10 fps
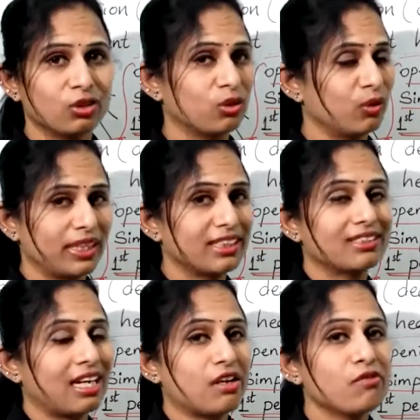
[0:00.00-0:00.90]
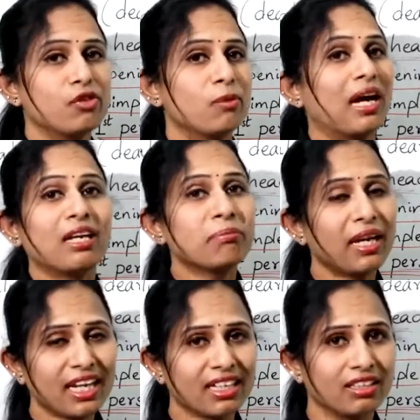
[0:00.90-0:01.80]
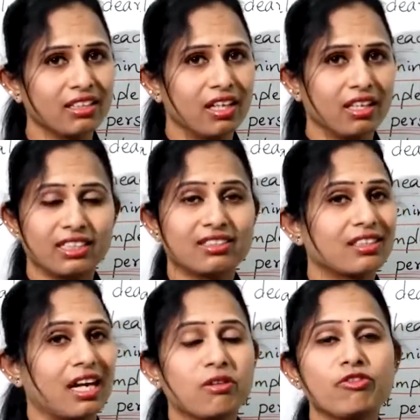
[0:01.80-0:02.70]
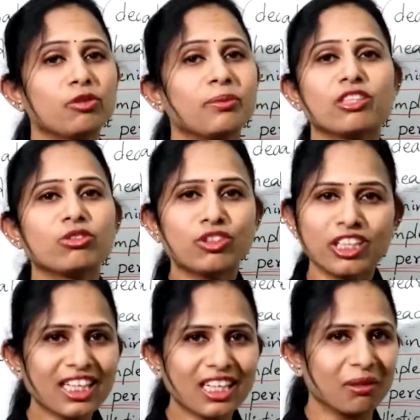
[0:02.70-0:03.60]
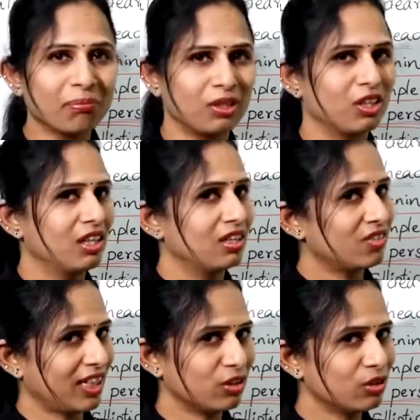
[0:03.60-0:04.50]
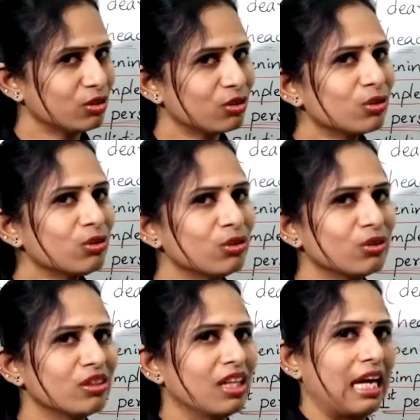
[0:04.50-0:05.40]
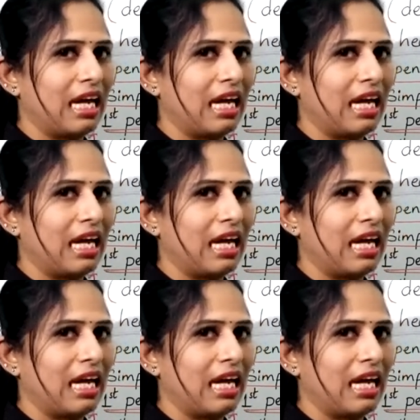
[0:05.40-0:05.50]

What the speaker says: So it's time for my bed. It's time for me to sleep. Write to you soon.